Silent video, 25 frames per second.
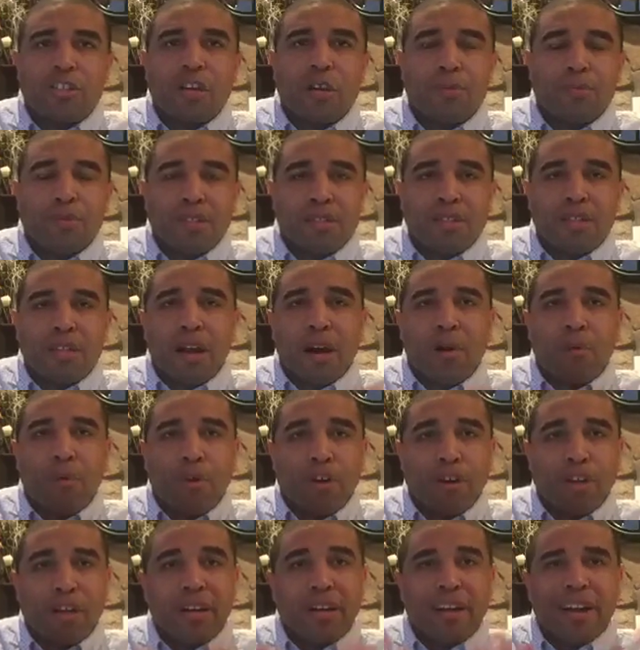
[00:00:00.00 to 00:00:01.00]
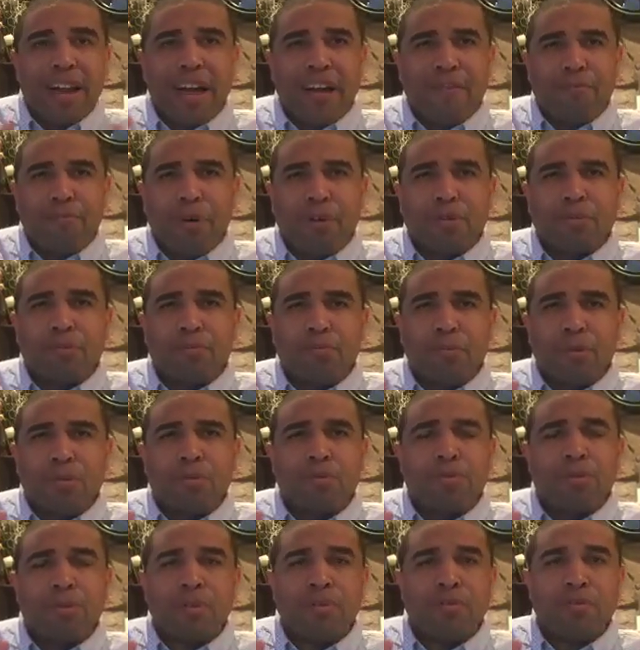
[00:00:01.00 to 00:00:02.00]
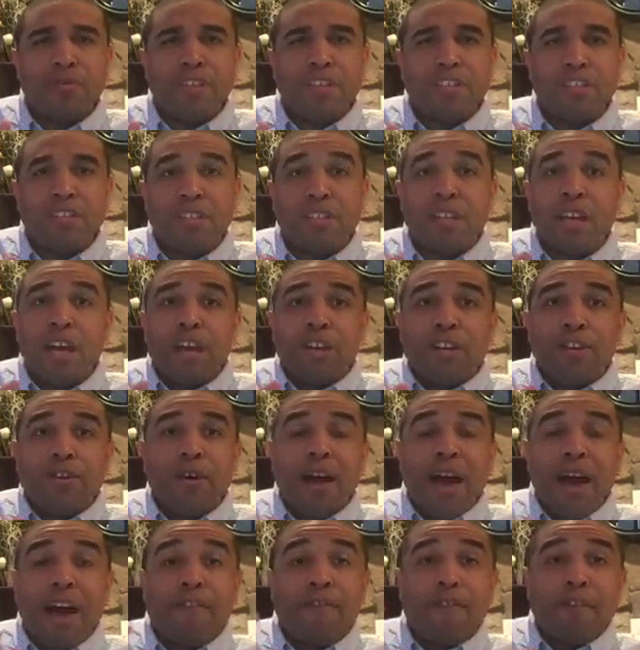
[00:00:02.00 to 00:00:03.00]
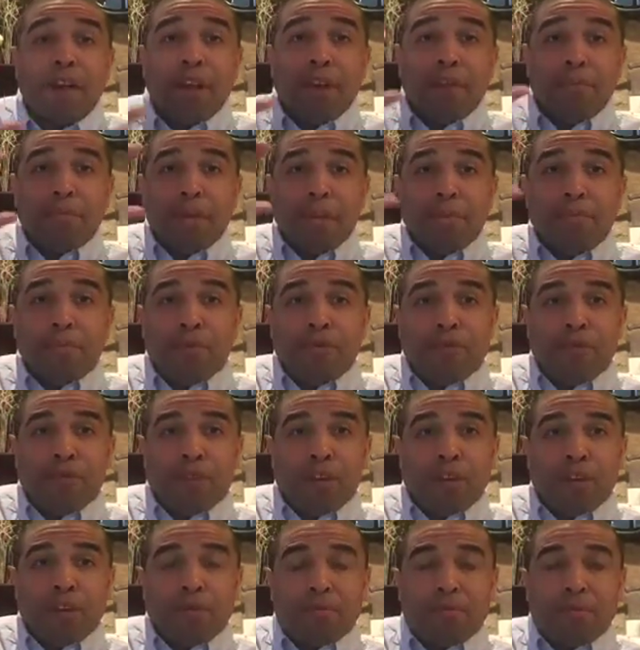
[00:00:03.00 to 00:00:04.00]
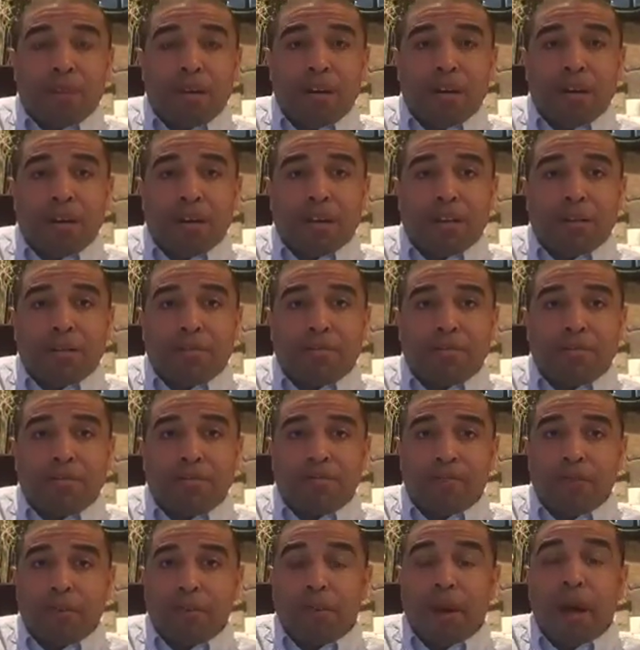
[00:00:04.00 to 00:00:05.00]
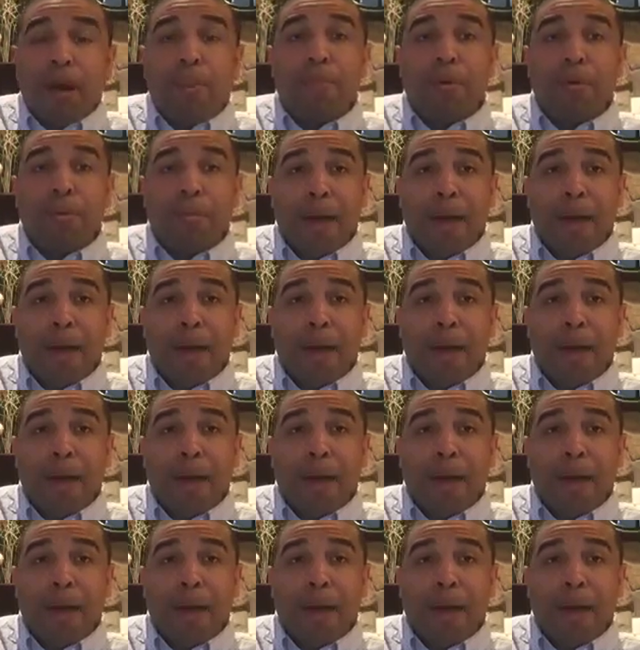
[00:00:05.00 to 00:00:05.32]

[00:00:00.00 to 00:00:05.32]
companies that I work in that have multiple divisions, you'll have people from upper